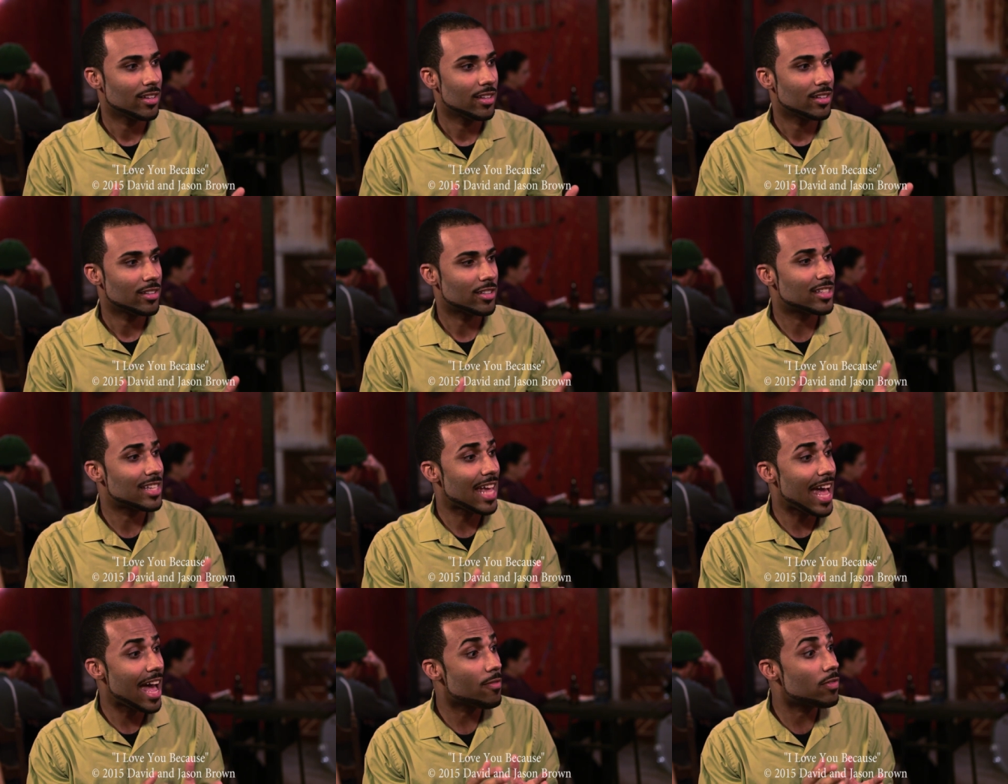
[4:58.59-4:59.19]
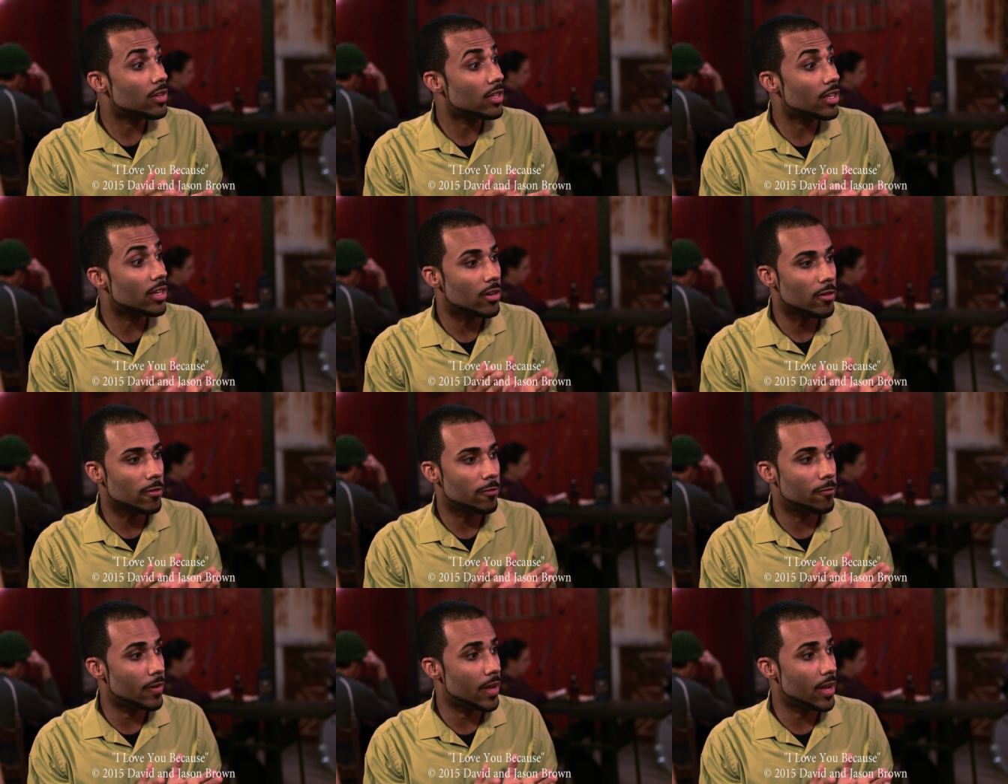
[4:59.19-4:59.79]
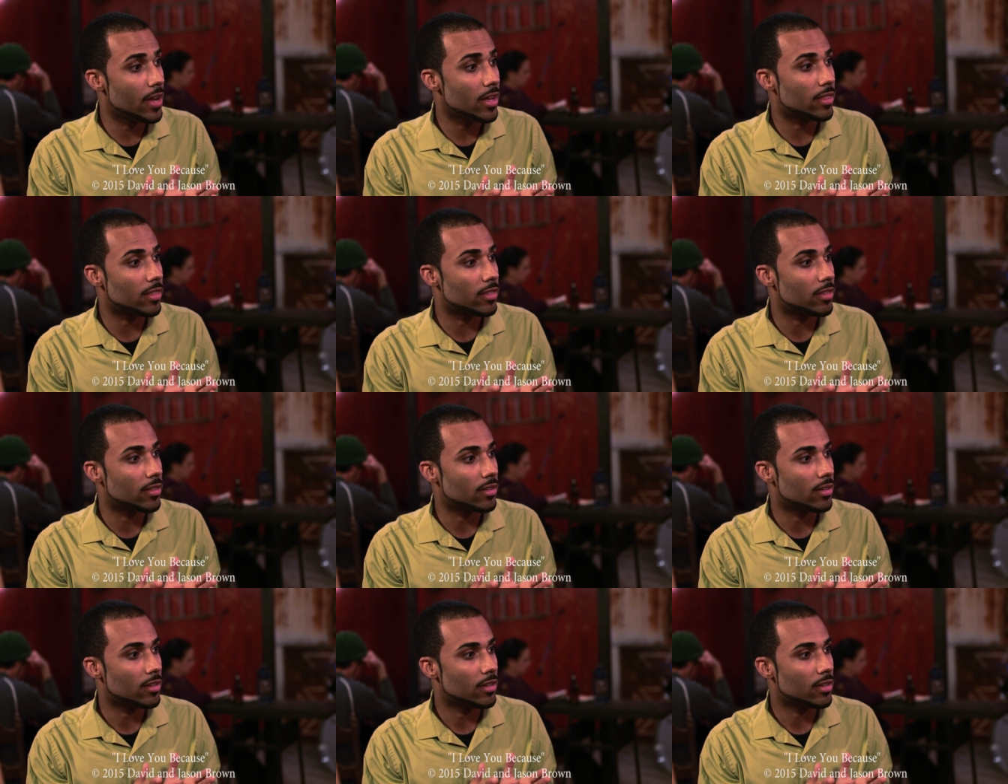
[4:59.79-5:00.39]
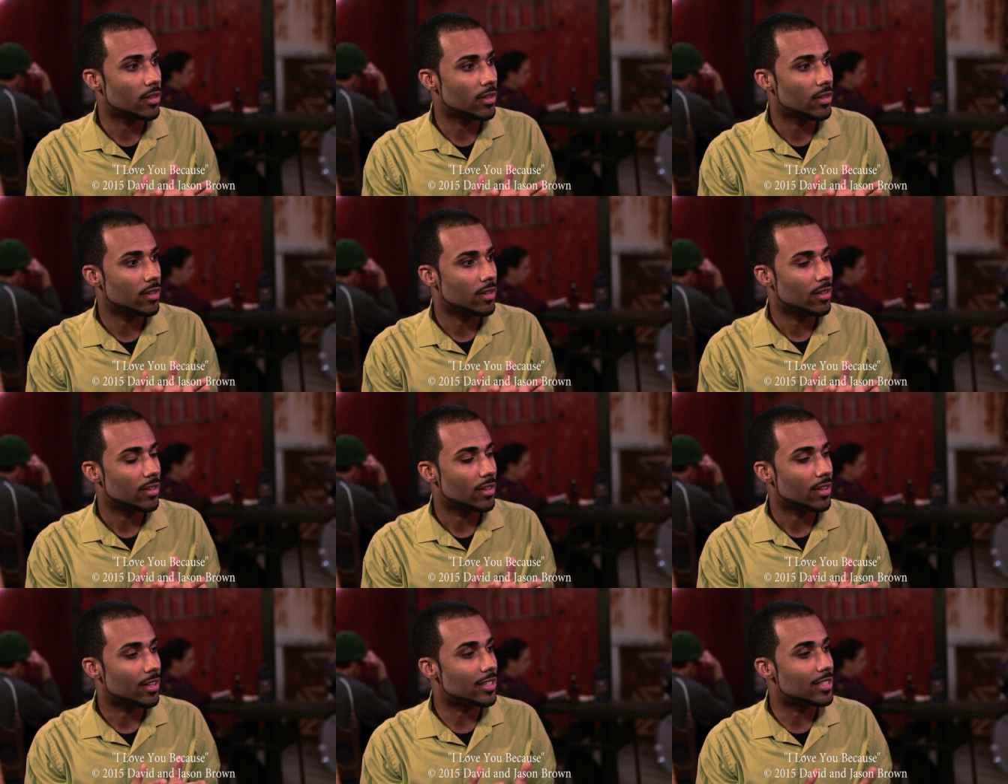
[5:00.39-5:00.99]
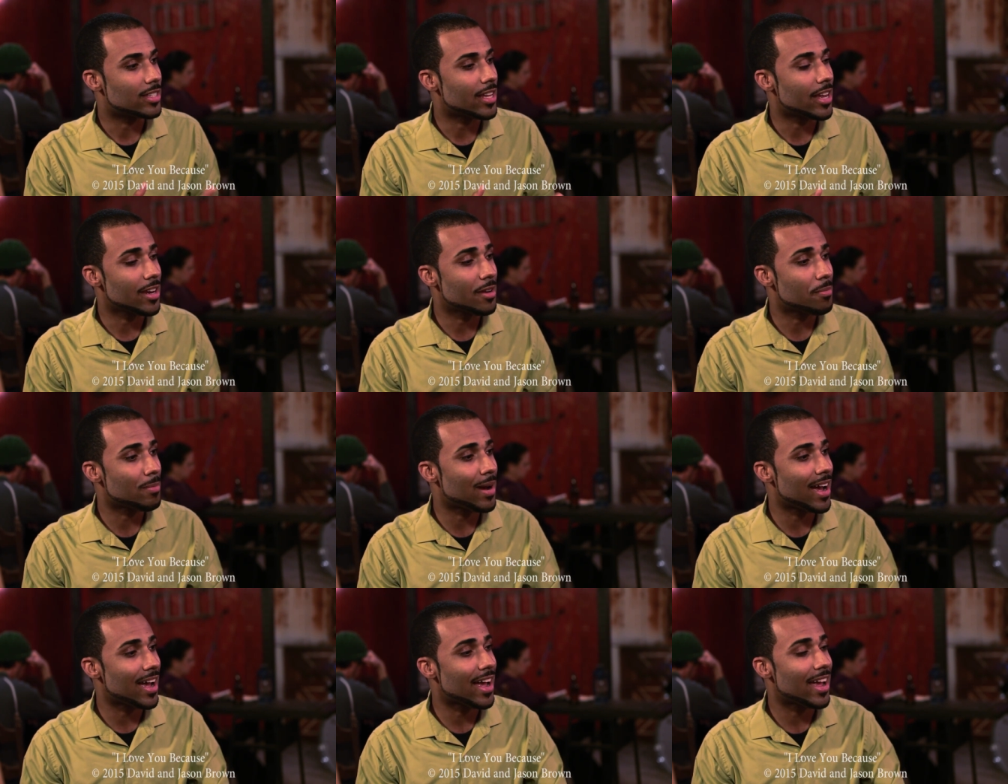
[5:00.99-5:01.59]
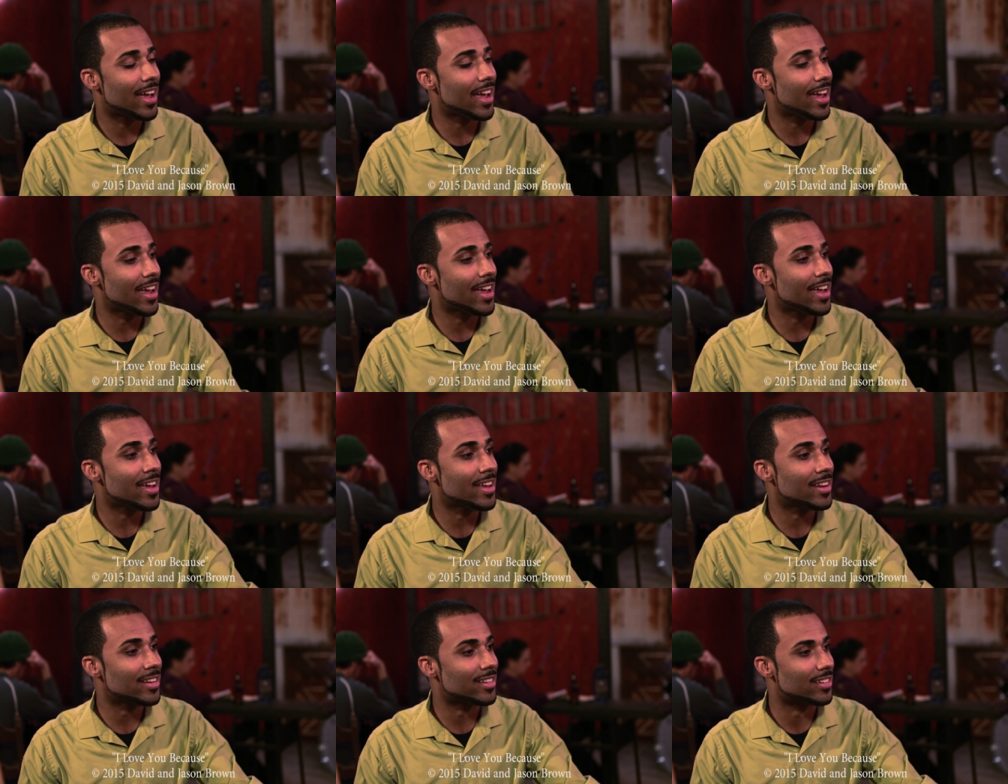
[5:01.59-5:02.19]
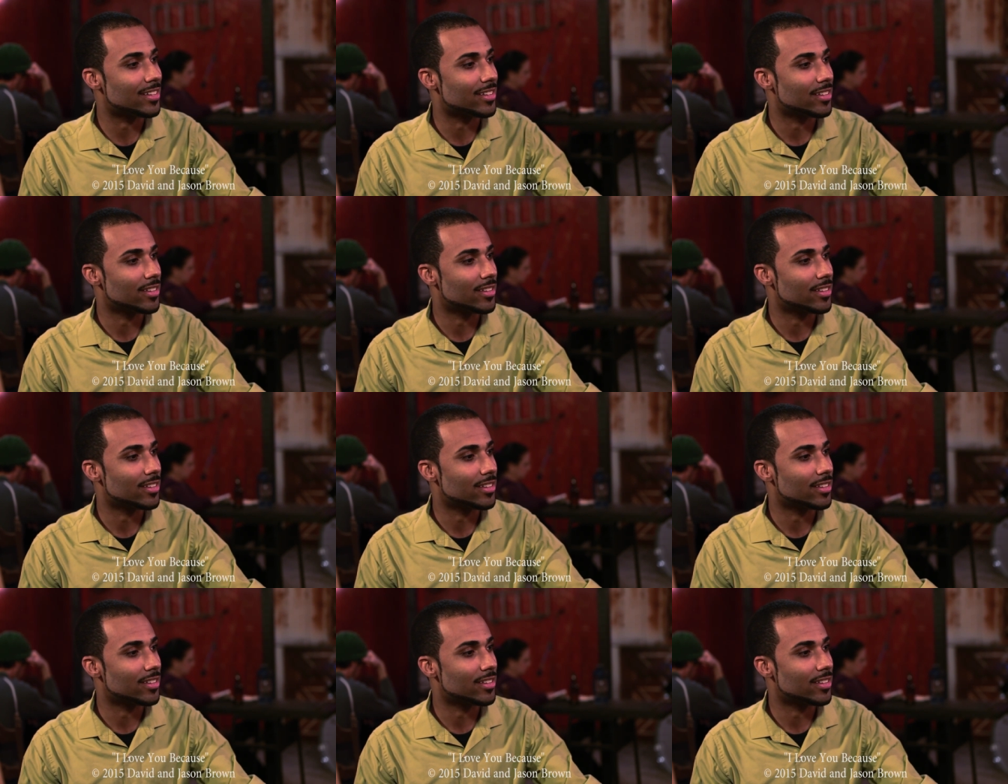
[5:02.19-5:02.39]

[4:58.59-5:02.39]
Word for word: Just have a little faith and take my hand.